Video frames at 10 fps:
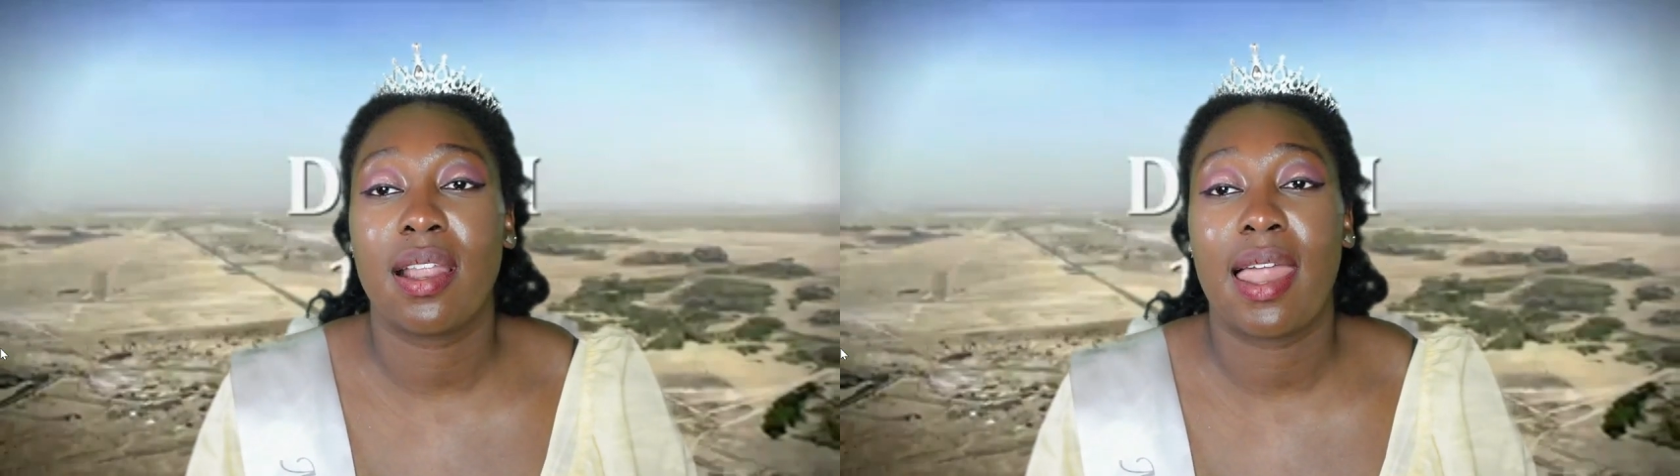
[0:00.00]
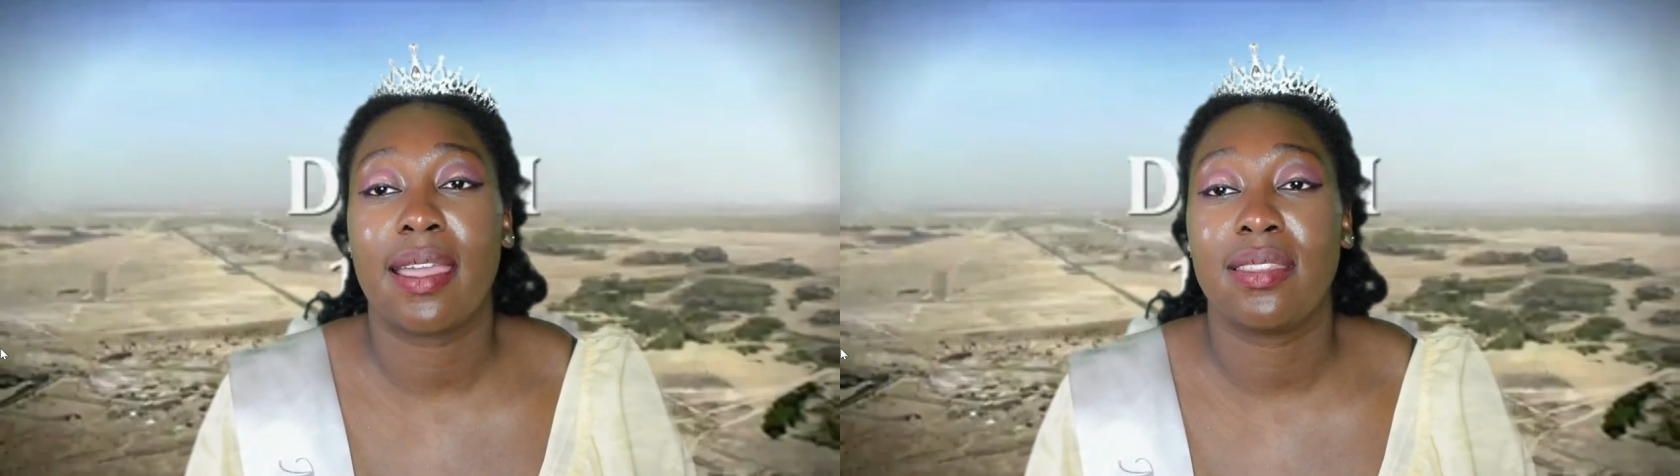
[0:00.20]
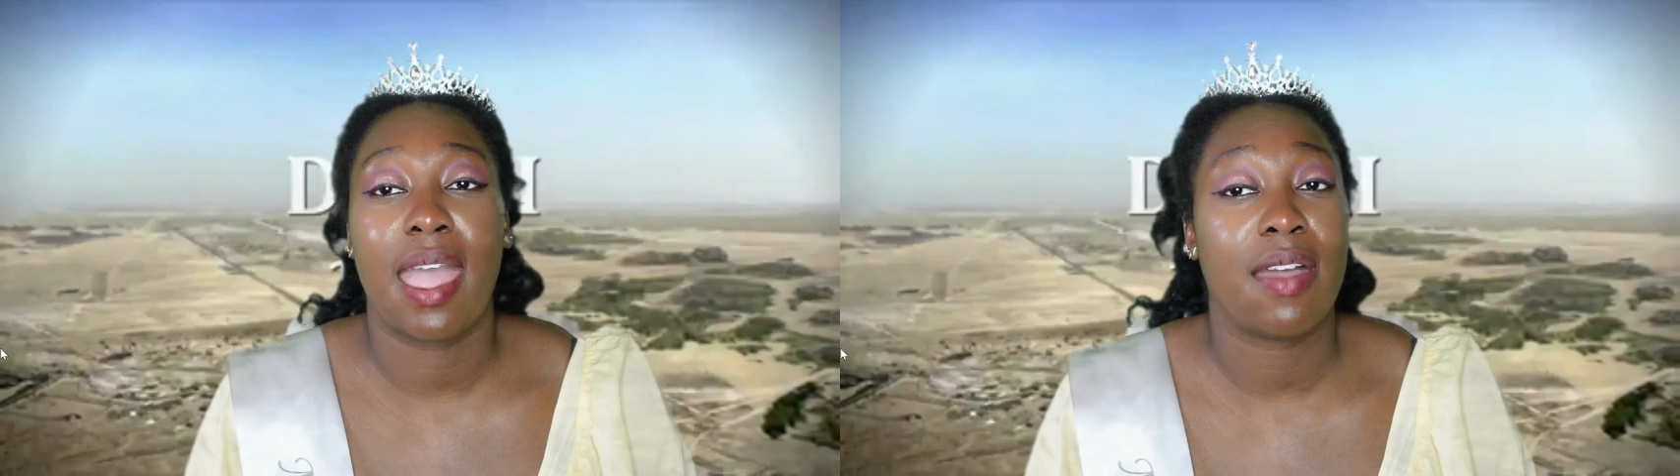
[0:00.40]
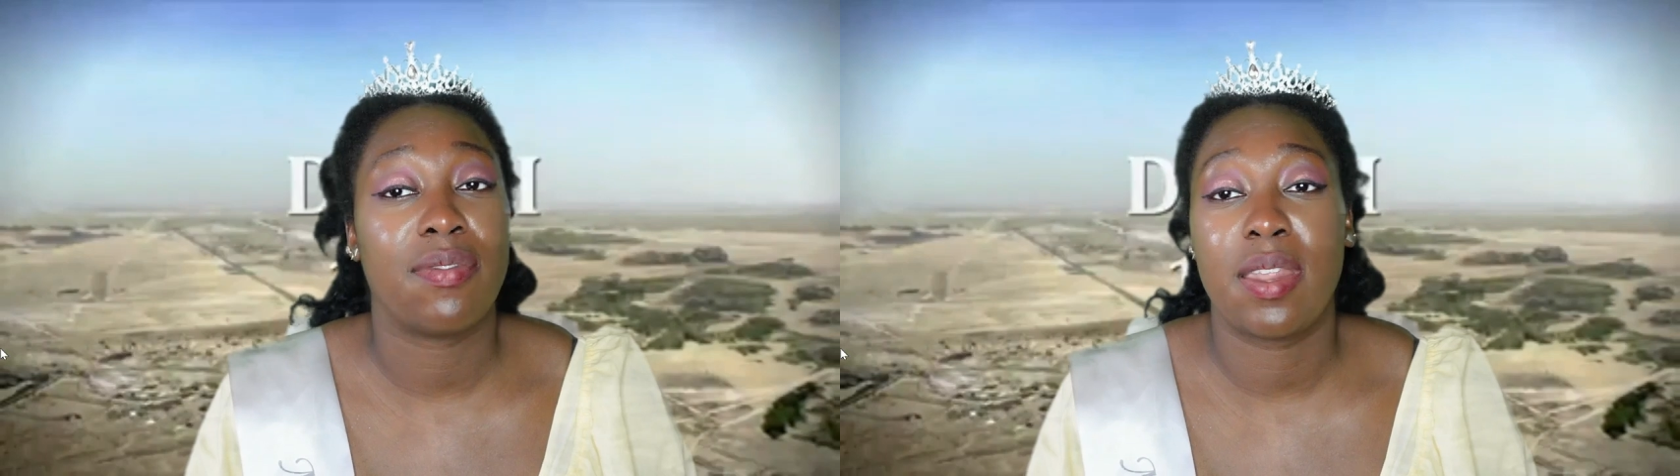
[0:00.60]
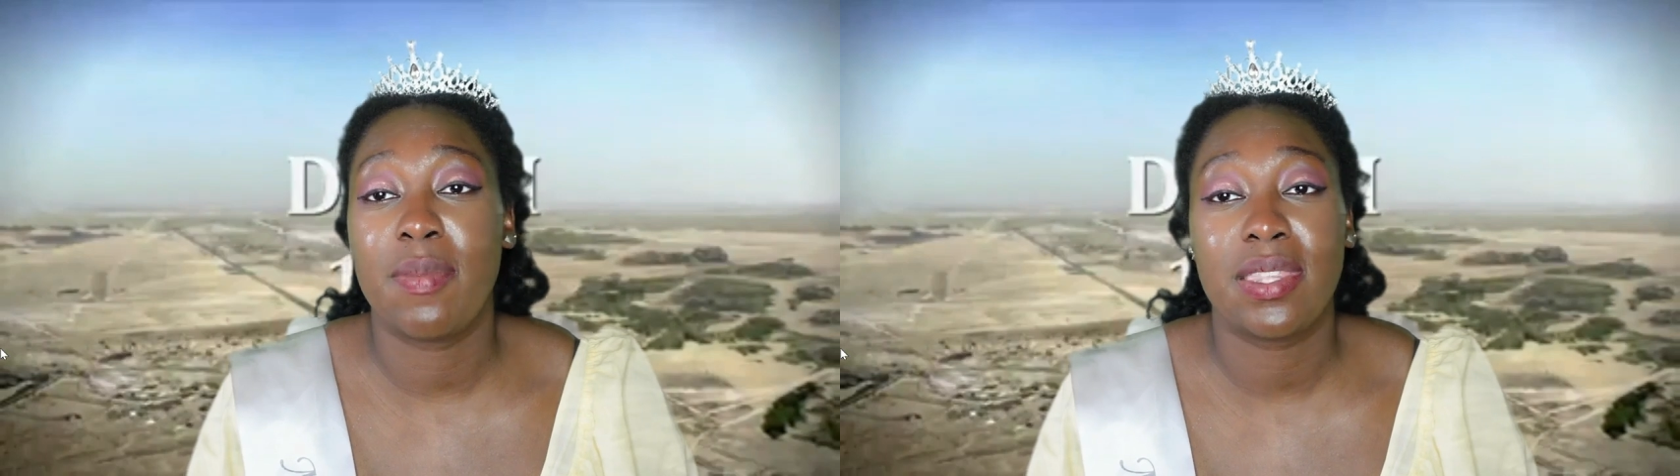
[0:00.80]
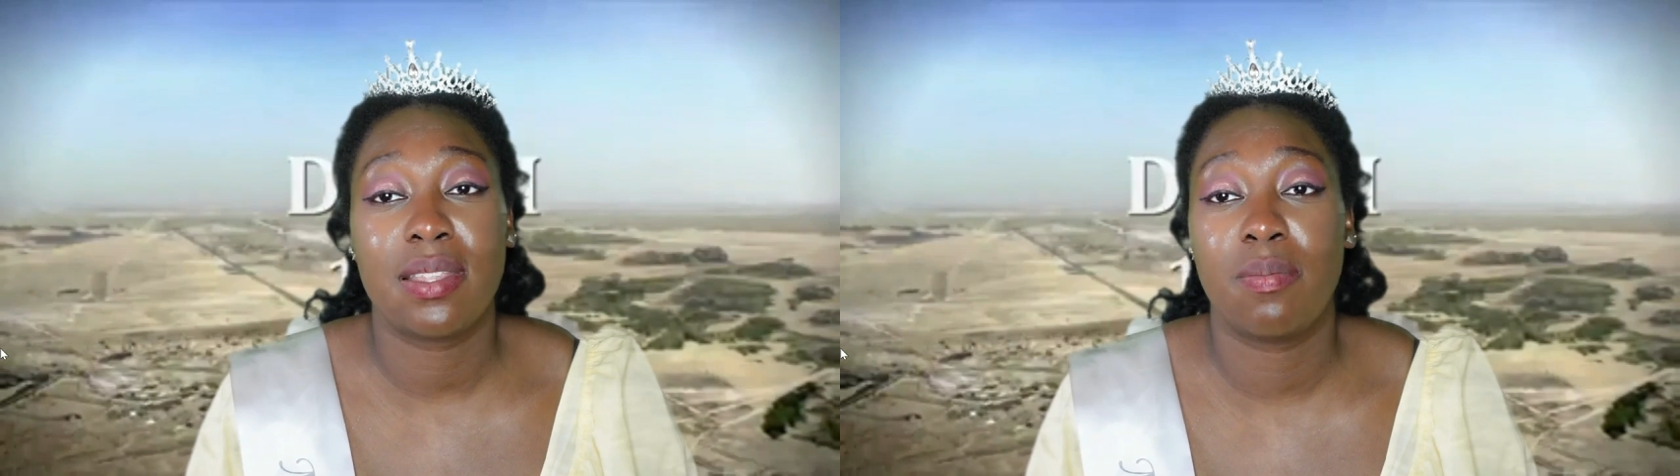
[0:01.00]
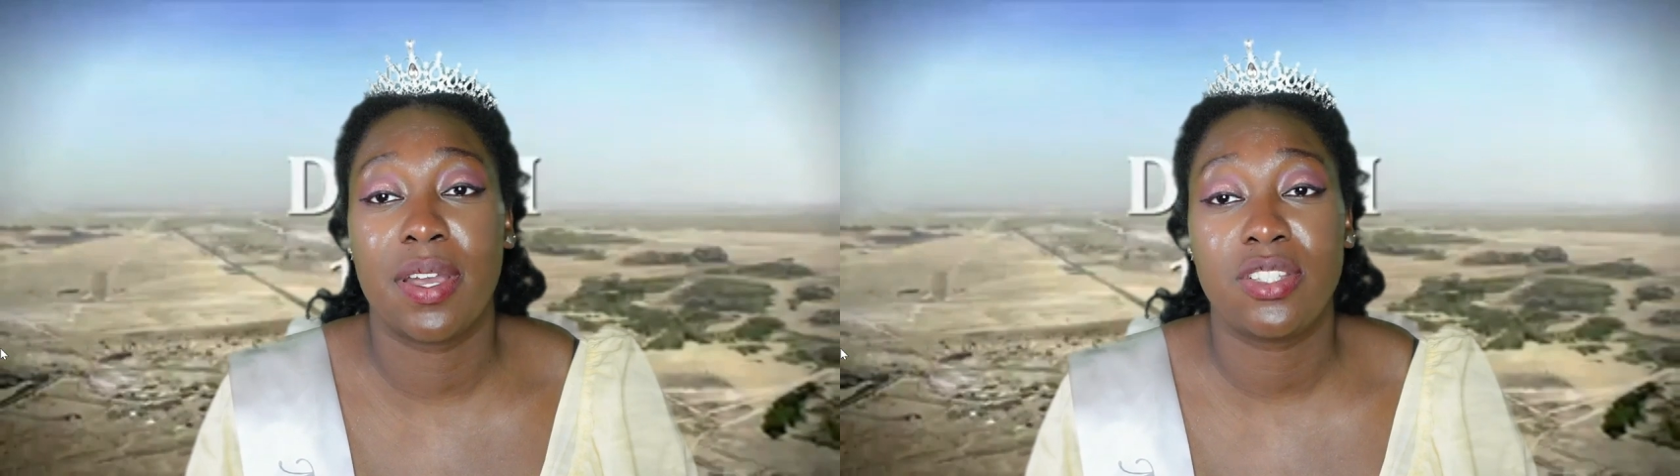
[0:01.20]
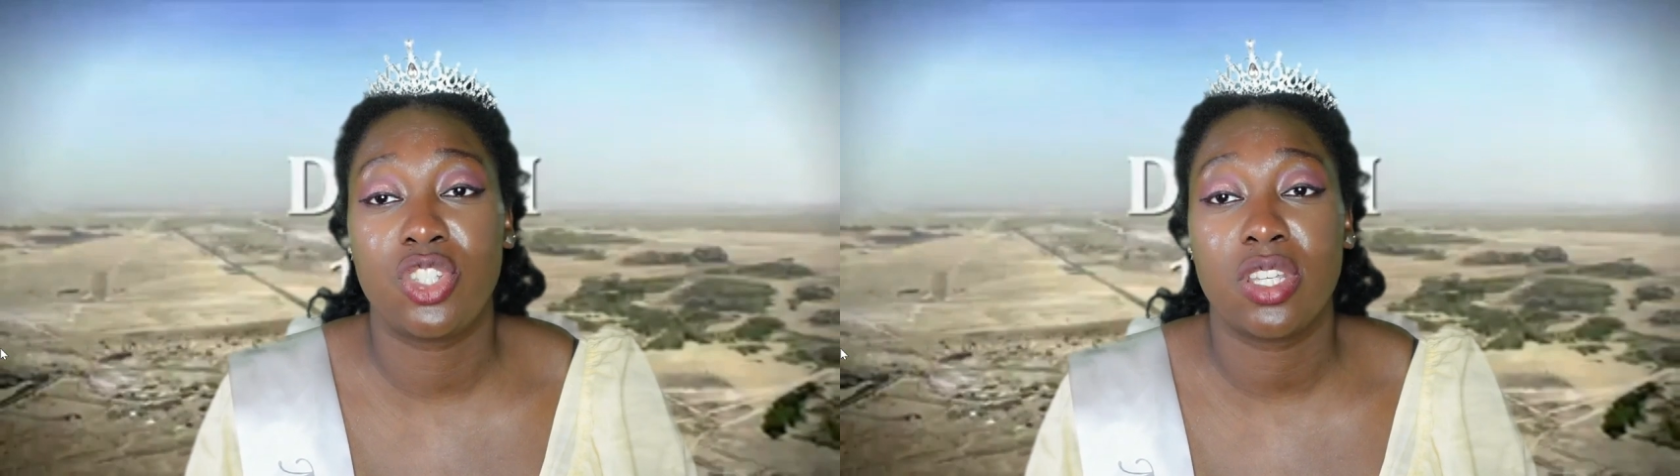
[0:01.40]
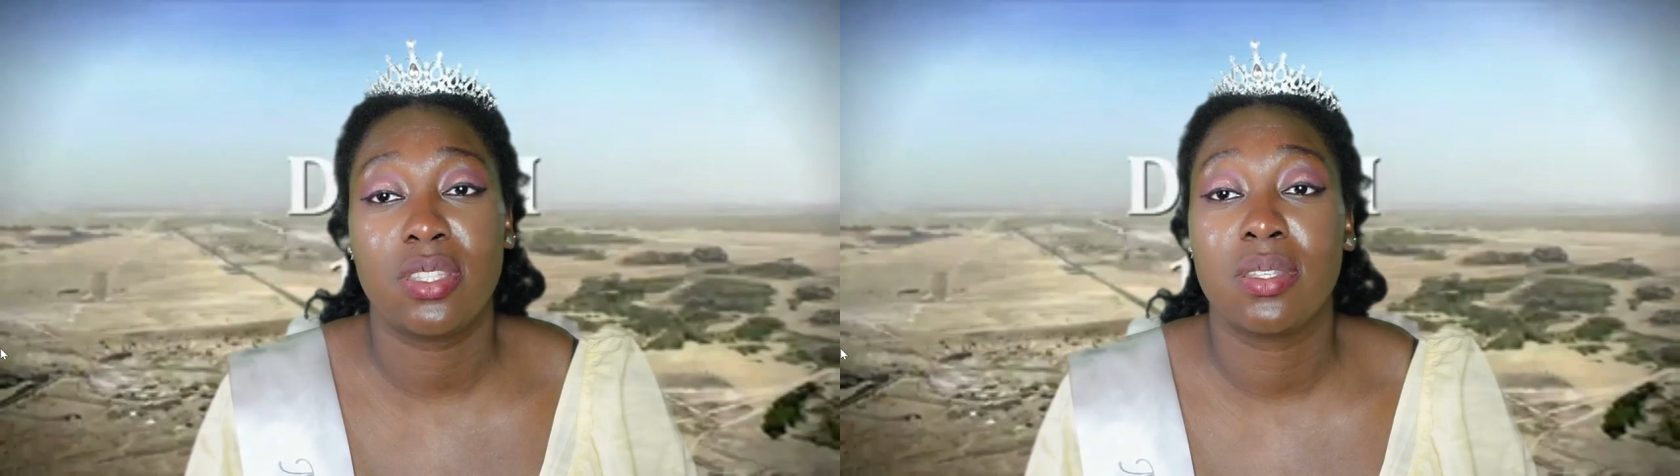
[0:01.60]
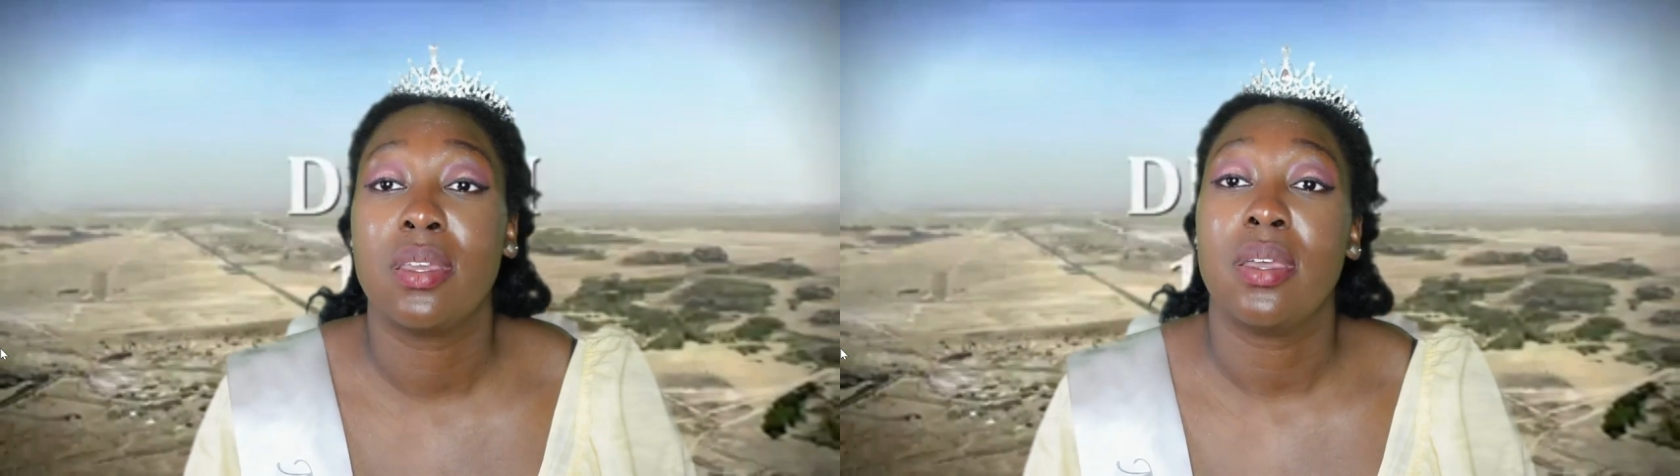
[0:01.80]
like they have limited
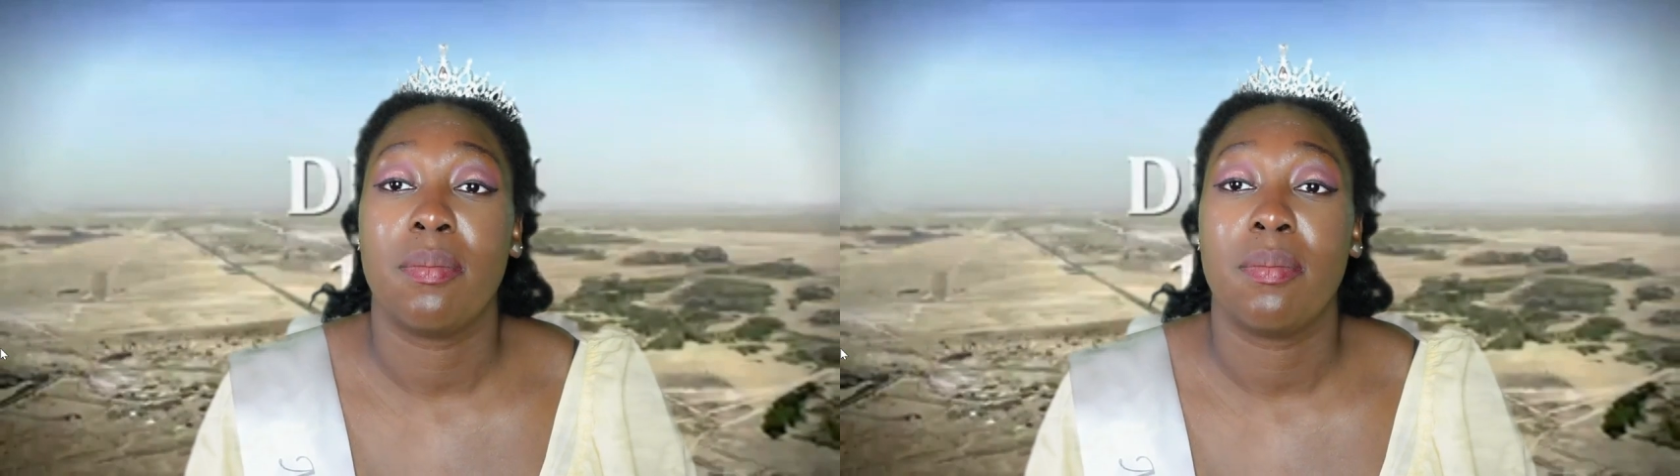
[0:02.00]
budget,